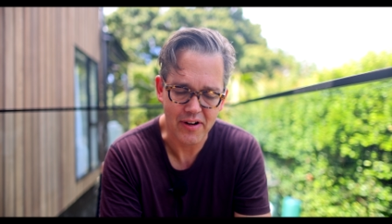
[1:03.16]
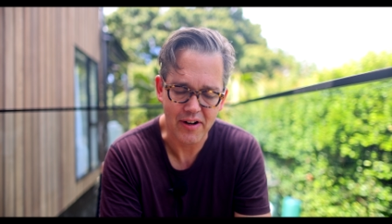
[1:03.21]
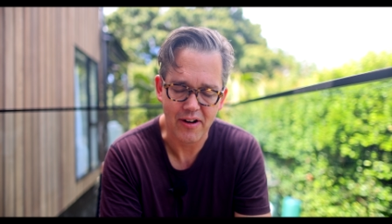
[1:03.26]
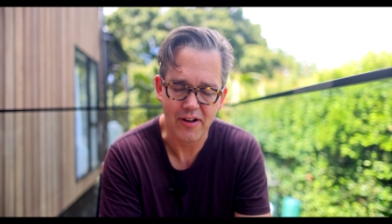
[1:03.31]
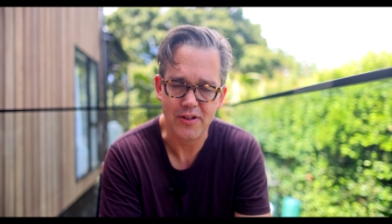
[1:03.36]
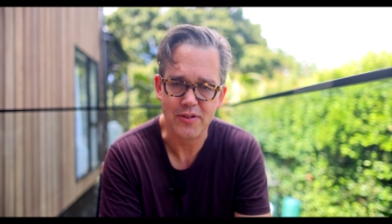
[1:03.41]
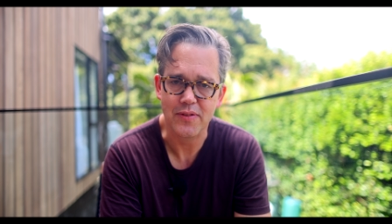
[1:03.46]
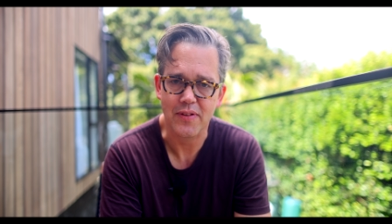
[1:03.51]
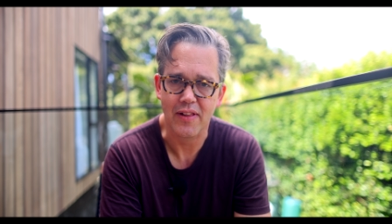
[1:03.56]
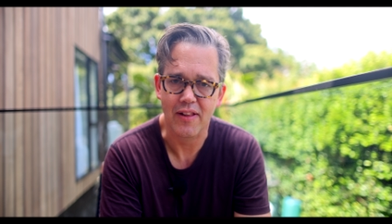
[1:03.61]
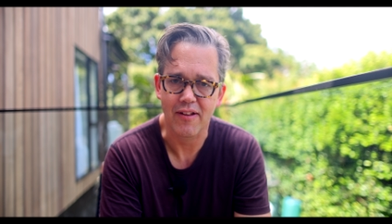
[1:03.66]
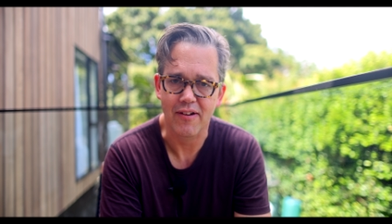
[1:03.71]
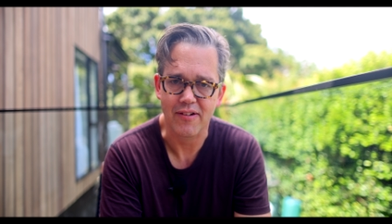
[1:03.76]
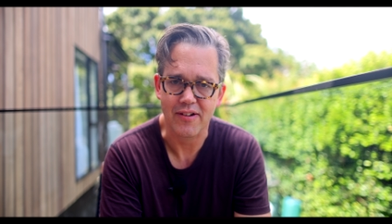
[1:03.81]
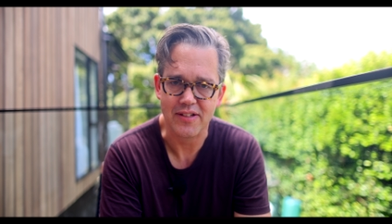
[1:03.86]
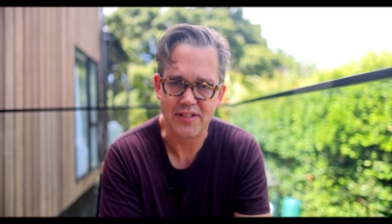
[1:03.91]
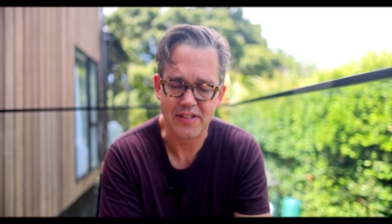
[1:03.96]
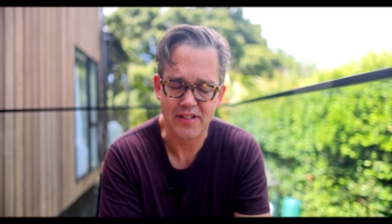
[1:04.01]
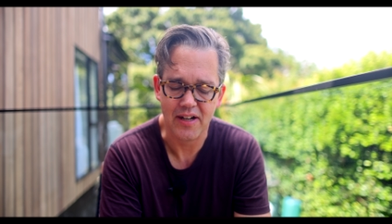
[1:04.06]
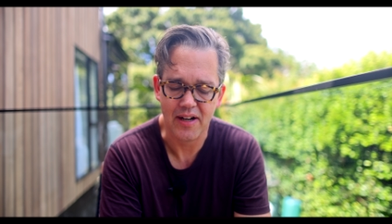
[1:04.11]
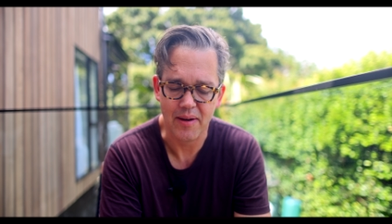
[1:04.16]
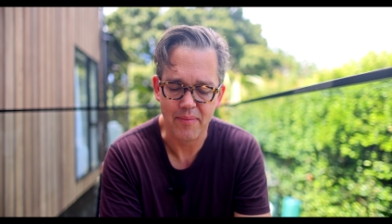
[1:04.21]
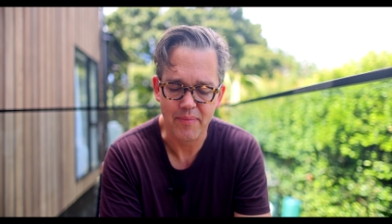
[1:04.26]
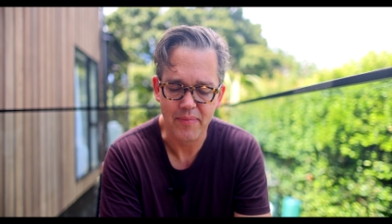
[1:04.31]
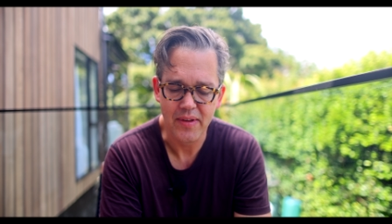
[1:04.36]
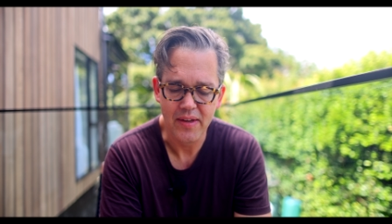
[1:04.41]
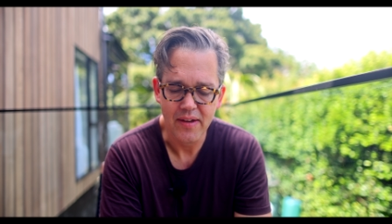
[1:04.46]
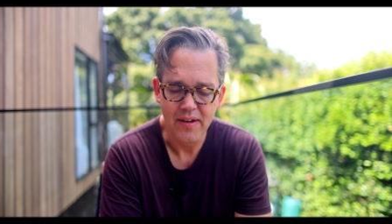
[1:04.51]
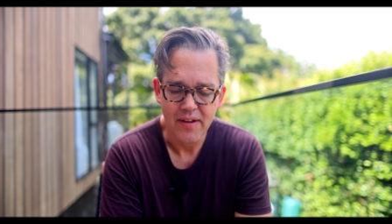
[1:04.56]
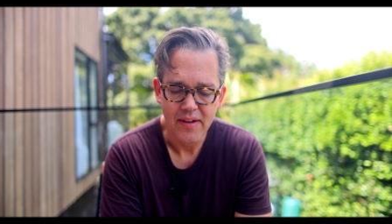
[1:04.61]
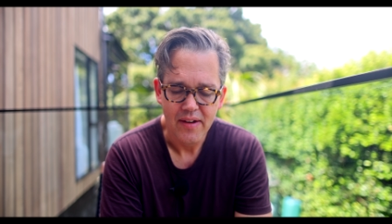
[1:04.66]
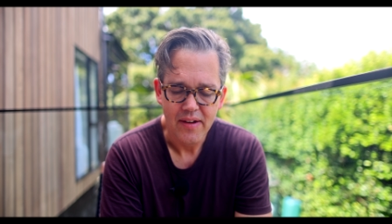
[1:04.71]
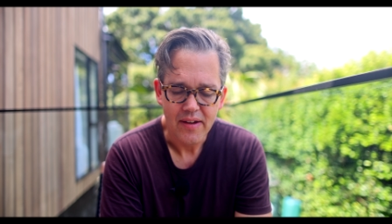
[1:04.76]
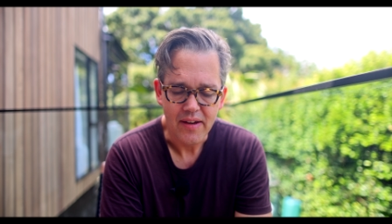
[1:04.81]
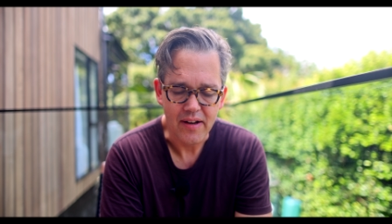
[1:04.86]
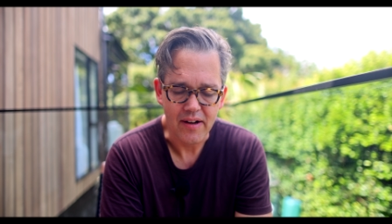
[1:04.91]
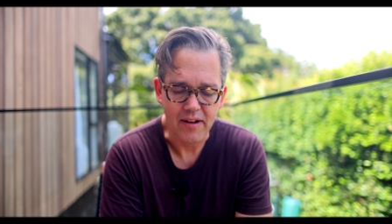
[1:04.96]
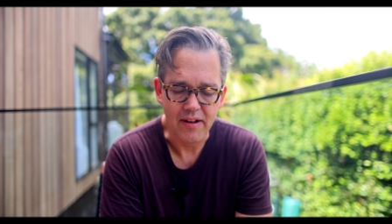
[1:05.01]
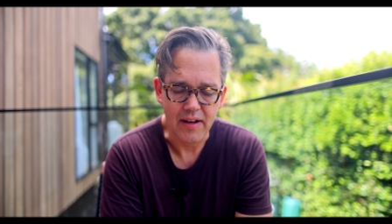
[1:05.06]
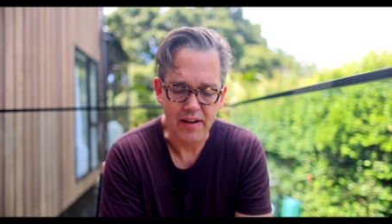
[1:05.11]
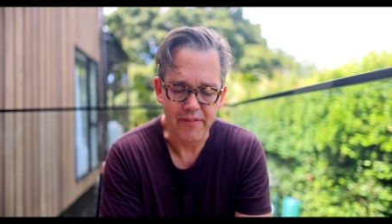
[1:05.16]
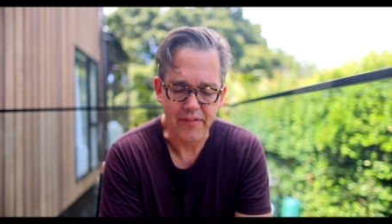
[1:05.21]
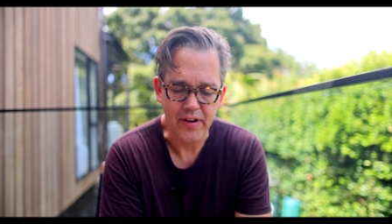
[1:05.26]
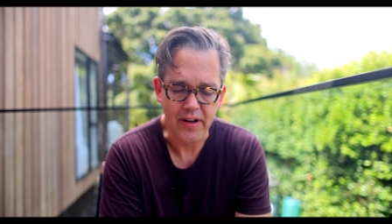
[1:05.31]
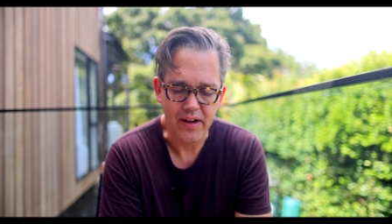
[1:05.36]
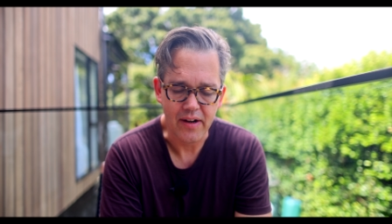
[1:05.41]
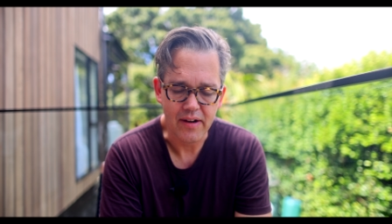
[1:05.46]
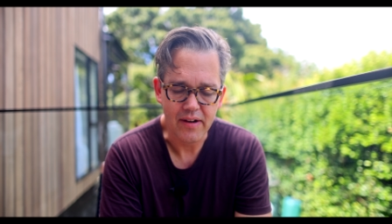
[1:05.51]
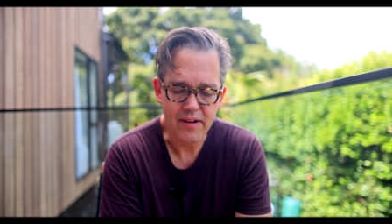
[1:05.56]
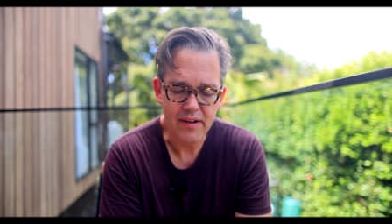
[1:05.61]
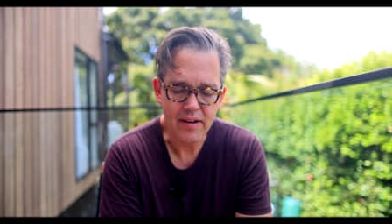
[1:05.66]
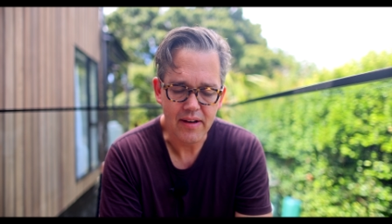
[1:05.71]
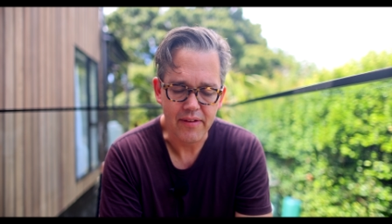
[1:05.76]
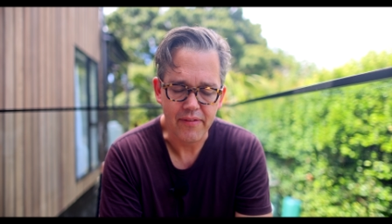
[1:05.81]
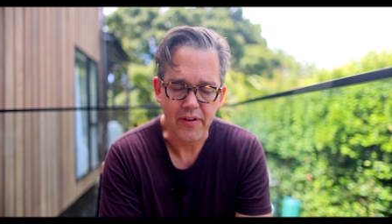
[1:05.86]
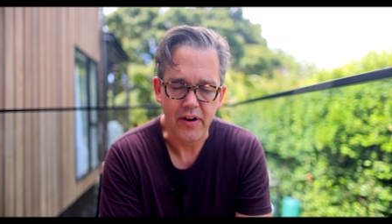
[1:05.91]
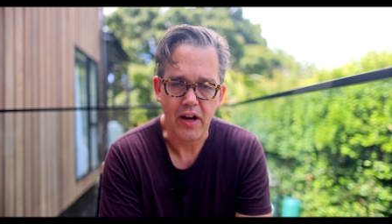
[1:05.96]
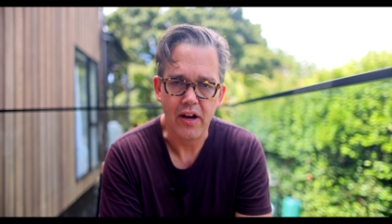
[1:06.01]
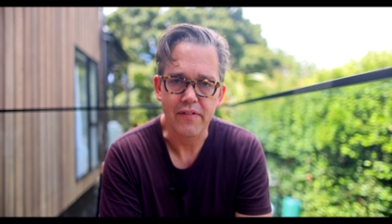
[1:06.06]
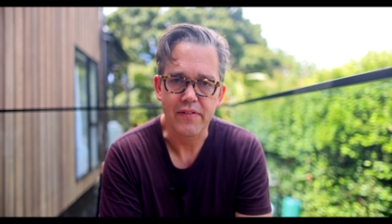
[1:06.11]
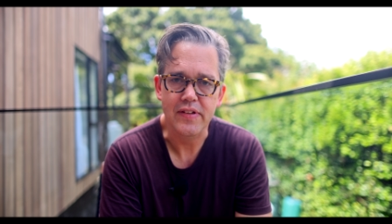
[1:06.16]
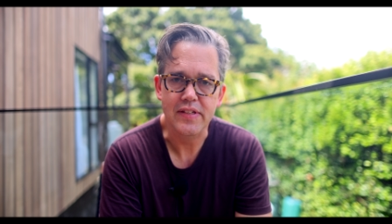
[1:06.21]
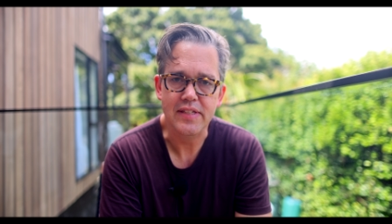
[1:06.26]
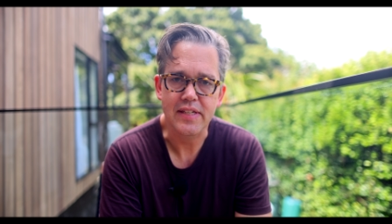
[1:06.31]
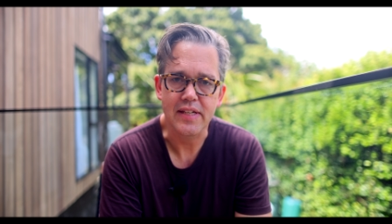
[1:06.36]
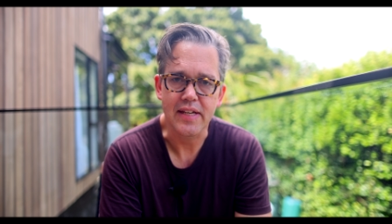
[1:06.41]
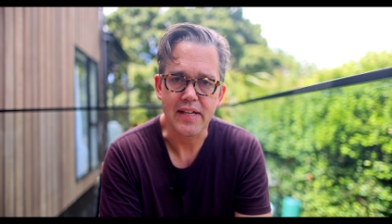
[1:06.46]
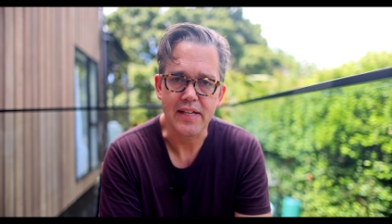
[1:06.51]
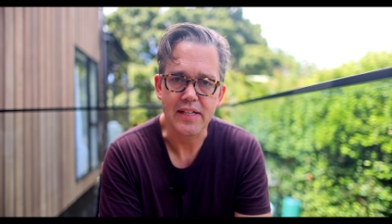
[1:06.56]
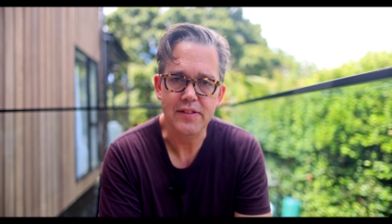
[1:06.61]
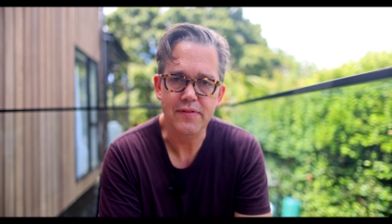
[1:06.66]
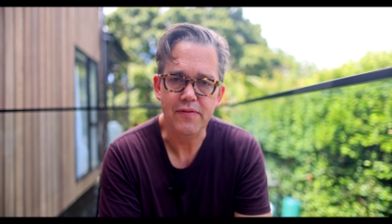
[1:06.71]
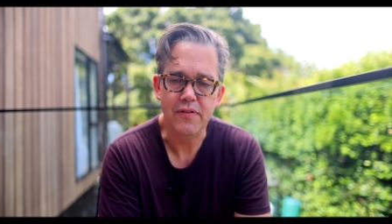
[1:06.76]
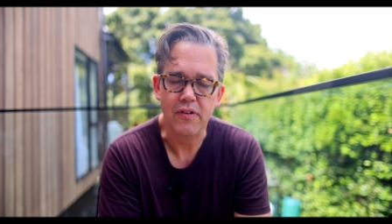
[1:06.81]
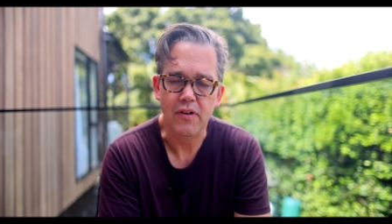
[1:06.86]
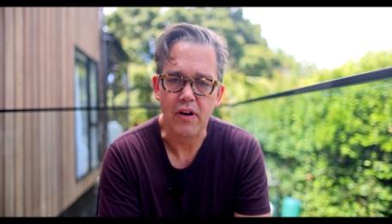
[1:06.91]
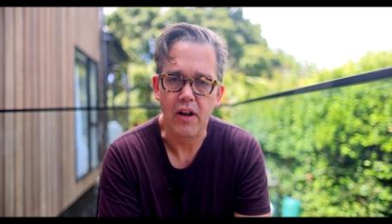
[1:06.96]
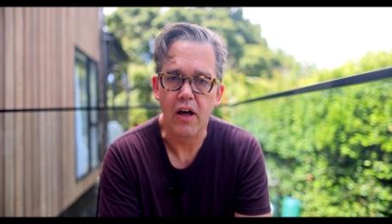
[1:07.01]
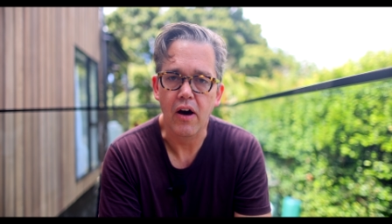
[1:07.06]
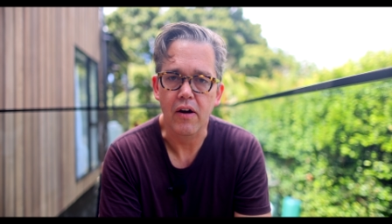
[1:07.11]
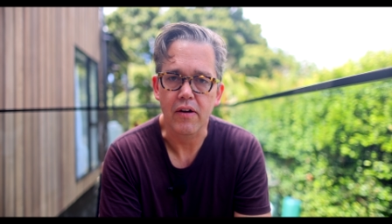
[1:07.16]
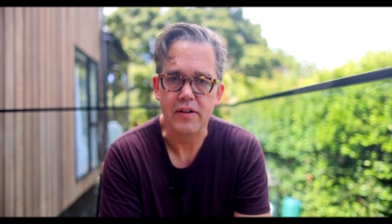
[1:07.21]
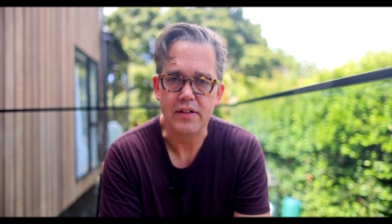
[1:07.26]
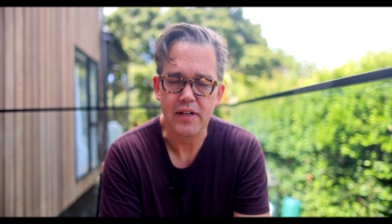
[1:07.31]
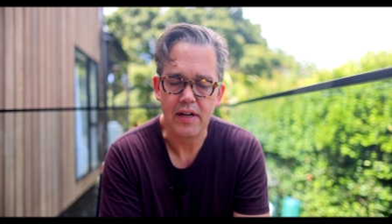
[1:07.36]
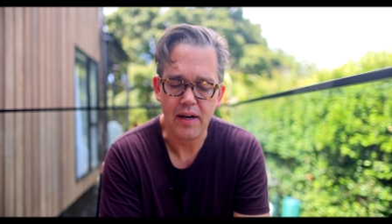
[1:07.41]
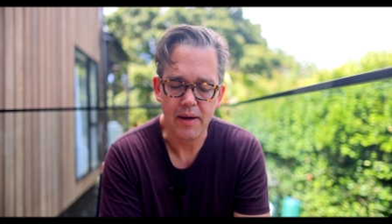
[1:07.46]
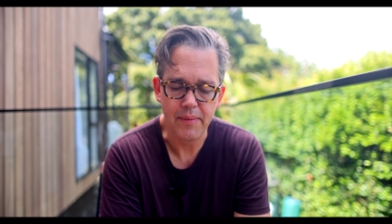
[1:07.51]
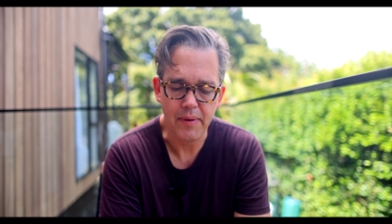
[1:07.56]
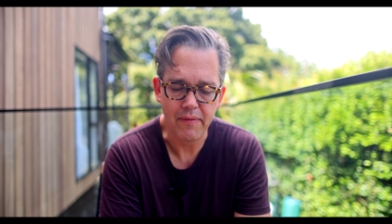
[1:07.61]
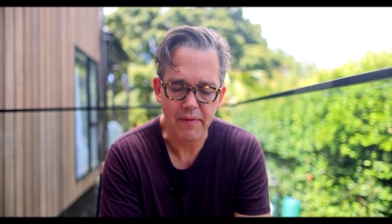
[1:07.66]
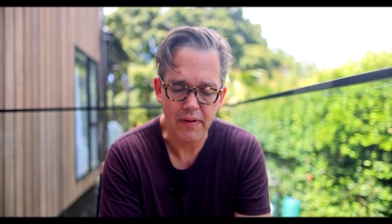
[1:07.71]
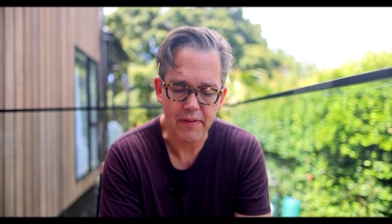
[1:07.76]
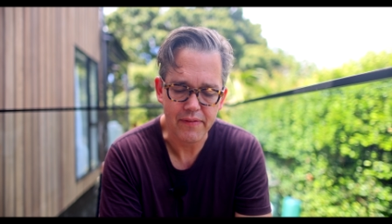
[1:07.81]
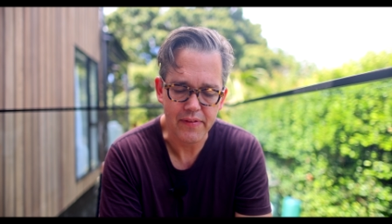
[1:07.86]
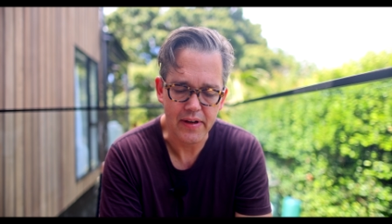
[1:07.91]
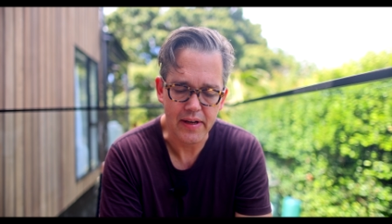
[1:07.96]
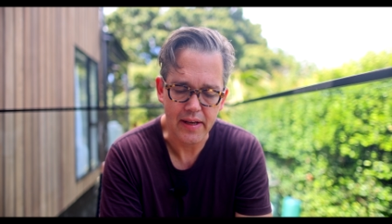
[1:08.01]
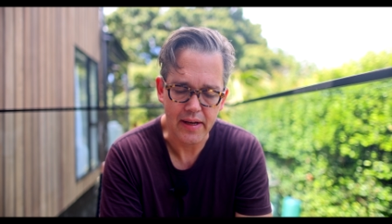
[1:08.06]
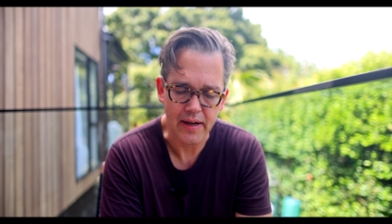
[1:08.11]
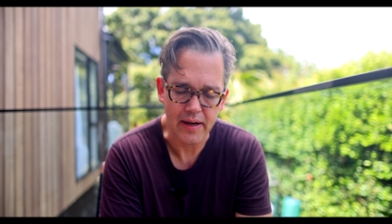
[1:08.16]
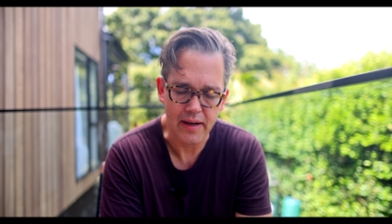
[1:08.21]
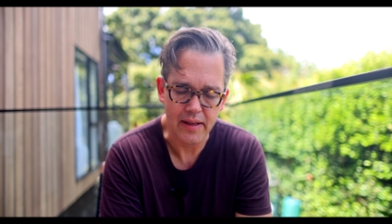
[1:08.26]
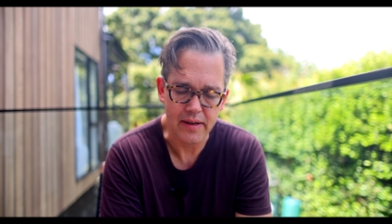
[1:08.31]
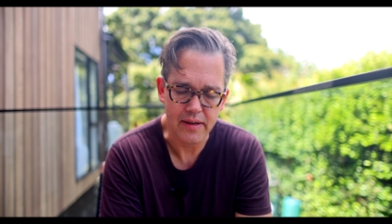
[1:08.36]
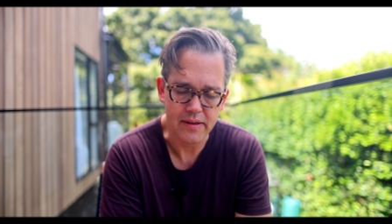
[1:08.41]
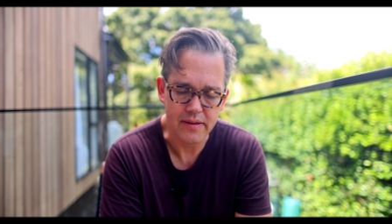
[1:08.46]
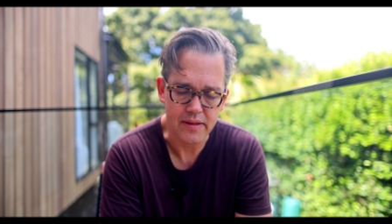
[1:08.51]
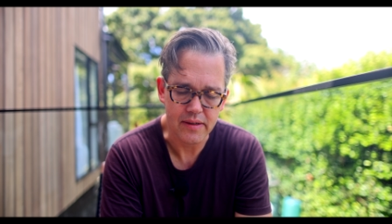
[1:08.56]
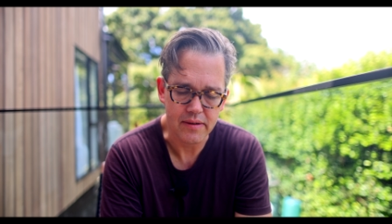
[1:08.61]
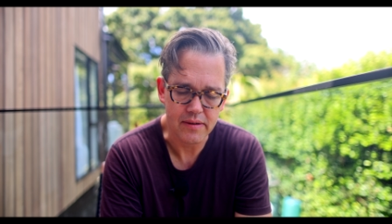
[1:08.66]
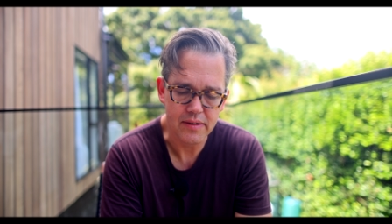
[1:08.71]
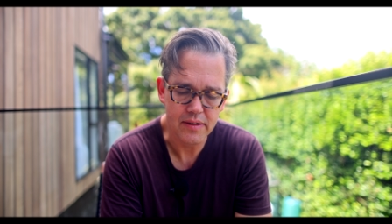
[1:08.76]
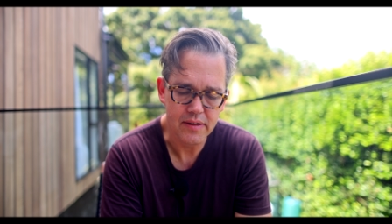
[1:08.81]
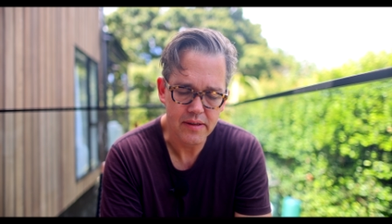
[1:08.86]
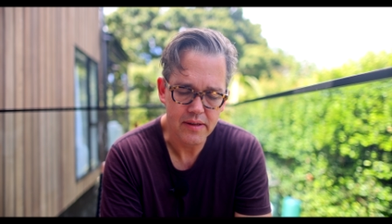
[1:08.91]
close for the longest time. You know, living overseas for a long time. I've lived in England and